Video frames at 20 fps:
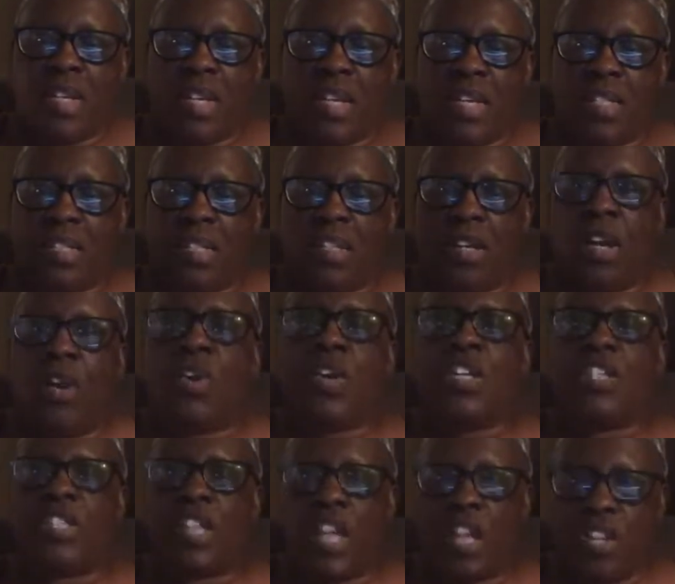He's
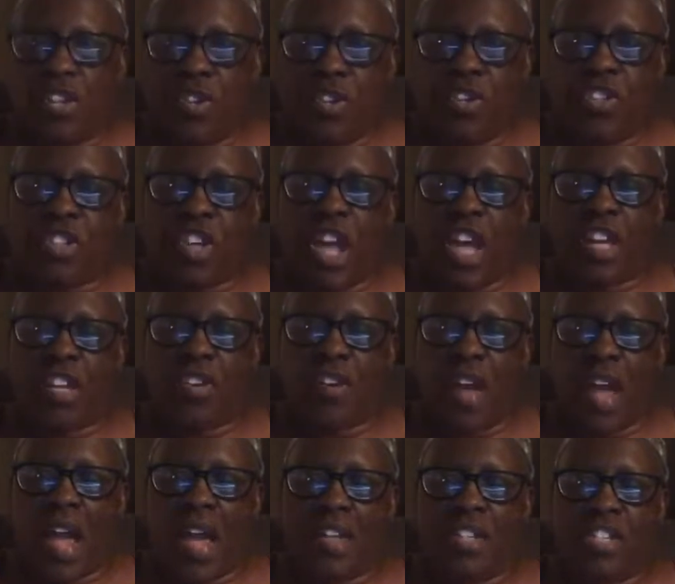telling you to check your
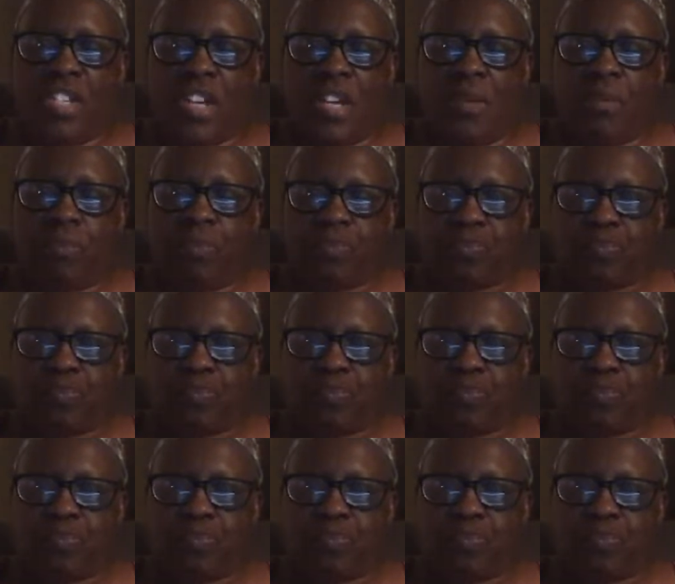IG.